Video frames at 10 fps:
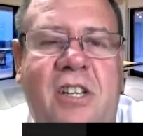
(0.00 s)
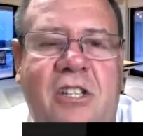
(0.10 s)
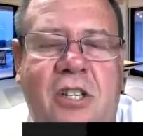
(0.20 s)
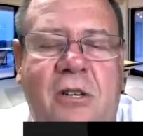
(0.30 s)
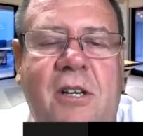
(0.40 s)

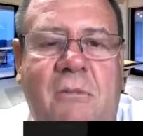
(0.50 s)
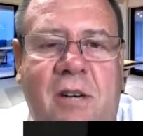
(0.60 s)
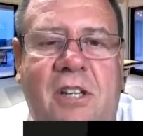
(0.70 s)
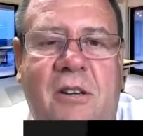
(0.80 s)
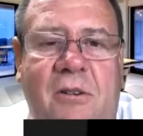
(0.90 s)
that you can
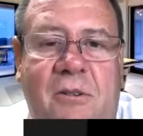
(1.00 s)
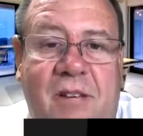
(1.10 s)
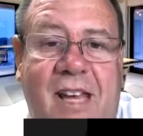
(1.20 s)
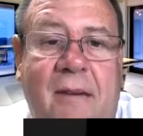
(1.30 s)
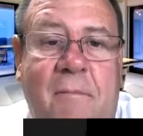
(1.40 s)
run your own
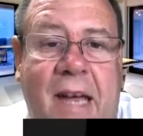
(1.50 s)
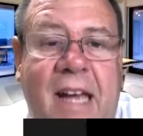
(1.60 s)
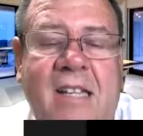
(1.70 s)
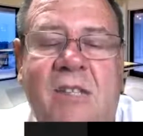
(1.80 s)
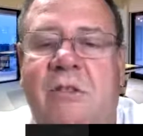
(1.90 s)

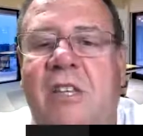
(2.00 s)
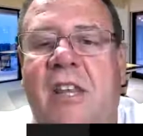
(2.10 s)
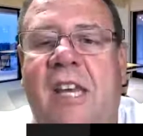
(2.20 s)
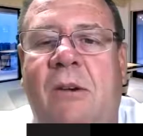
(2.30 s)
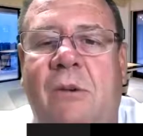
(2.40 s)
campaigns, which I
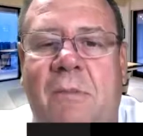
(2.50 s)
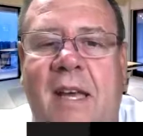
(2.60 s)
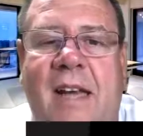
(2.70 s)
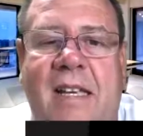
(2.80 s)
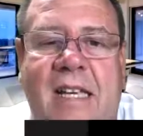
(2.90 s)
think would be
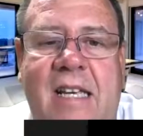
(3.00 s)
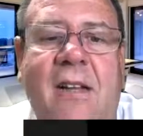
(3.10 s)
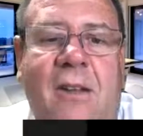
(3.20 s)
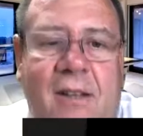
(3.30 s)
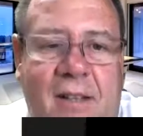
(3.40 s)
ideal.